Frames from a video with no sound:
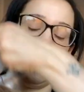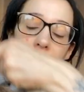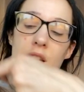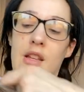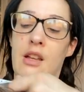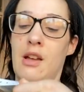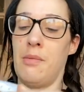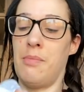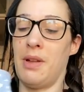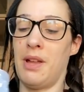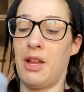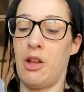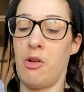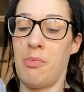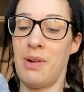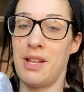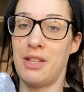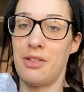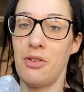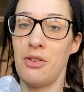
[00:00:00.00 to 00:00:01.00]
Her big girl
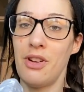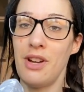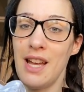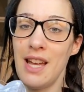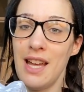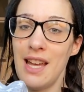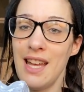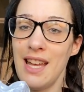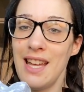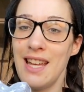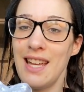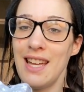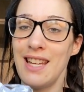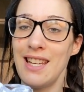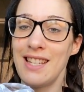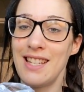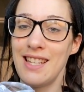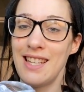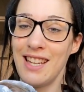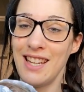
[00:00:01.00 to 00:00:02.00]
pants on your
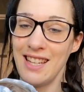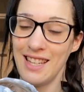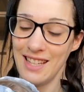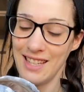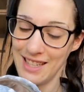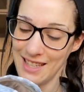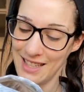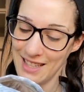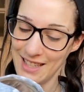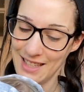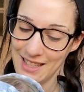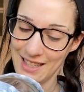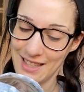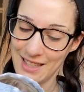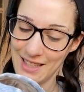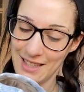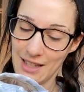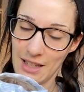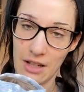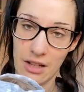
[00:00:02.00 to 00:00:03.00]
head.
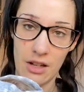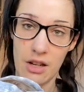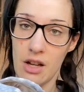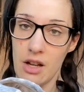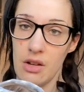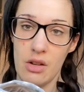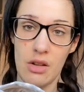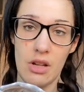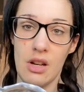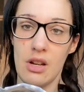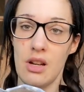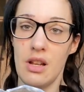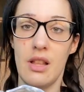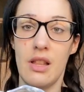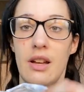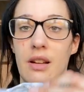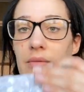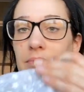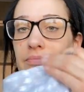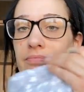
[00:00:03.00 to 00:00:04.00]
No, you don't like
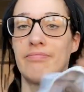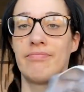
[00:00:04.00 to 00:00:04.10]
that.